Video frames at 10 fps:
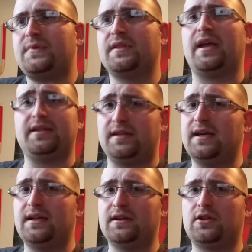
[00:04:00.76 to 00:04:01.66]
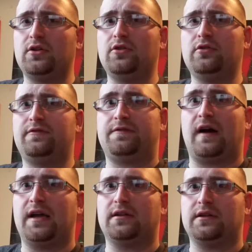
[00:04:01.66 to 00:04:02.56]
They did include,
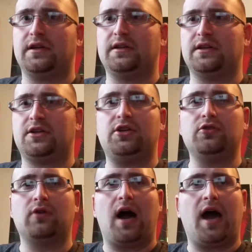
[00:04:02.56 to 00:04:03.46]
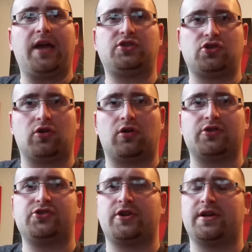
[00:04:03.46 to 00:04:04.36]
finally, the QI
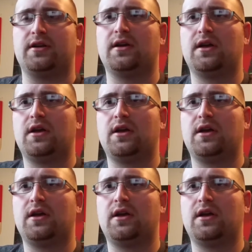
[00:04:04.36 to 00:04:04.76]
charging.